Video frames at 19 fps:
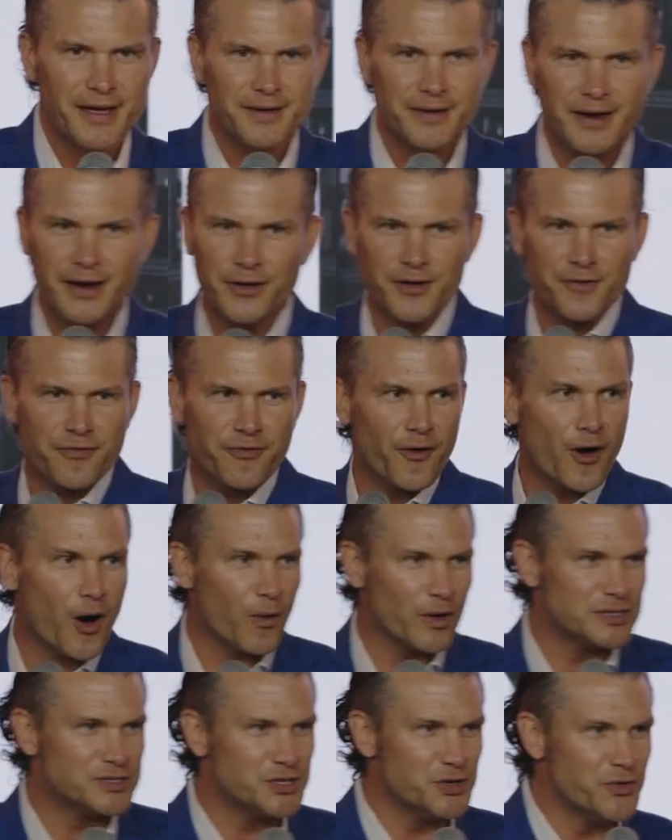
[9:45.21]
here and fro,
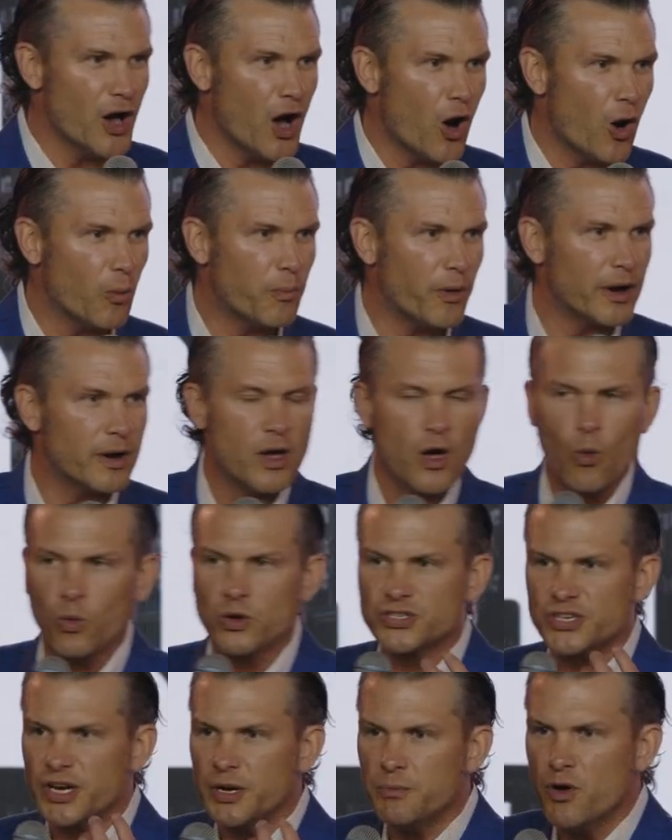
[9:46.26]
as you know, but
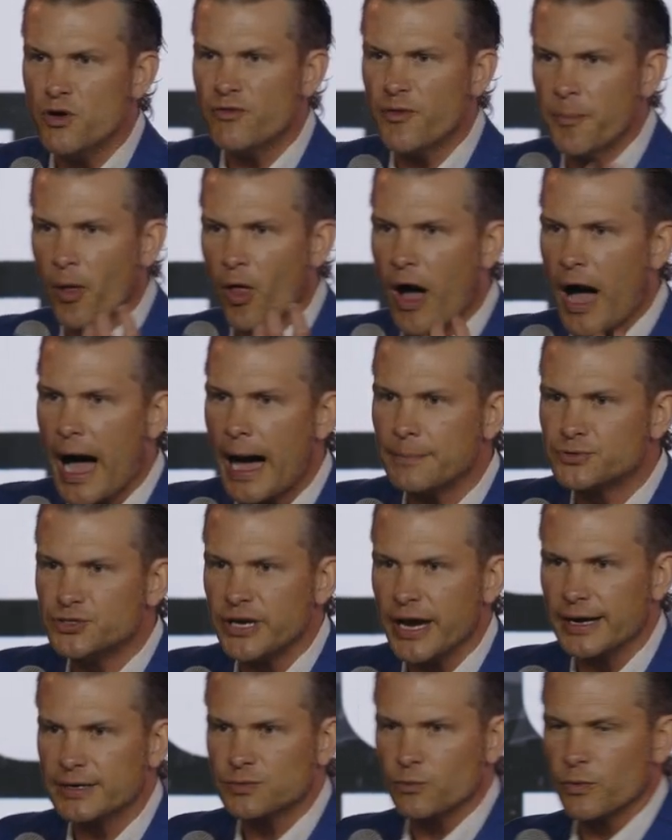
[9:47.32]
was an immovable
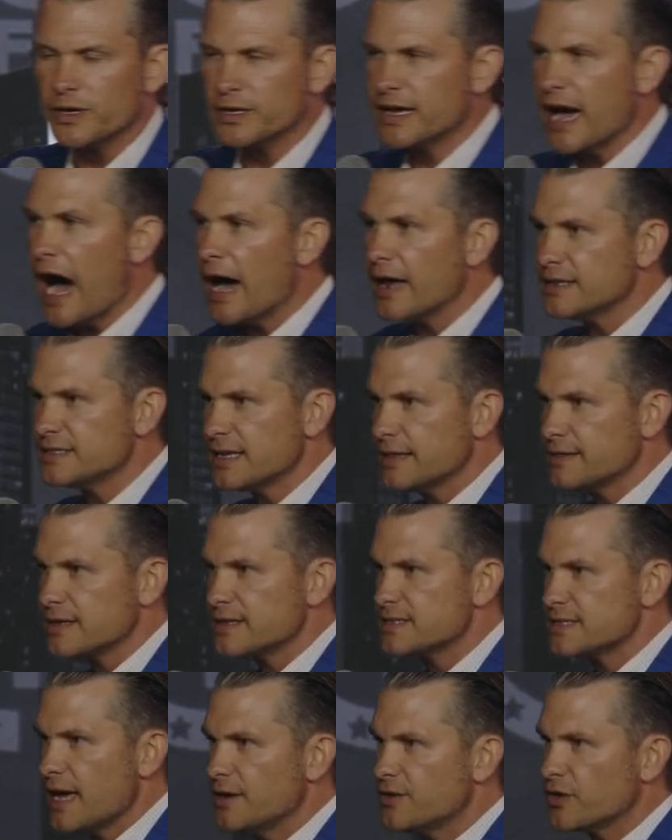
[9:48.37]
object when God is at the
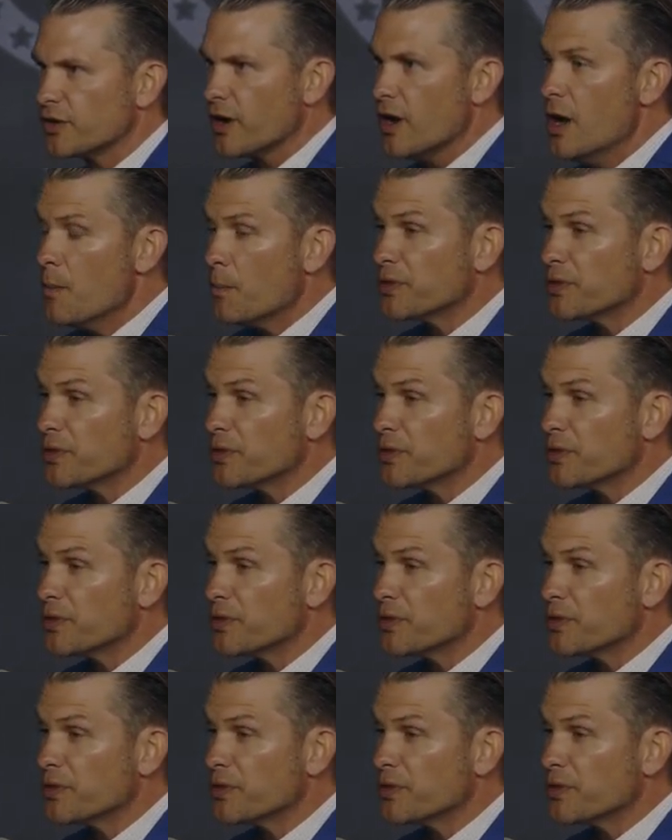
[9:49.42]
center.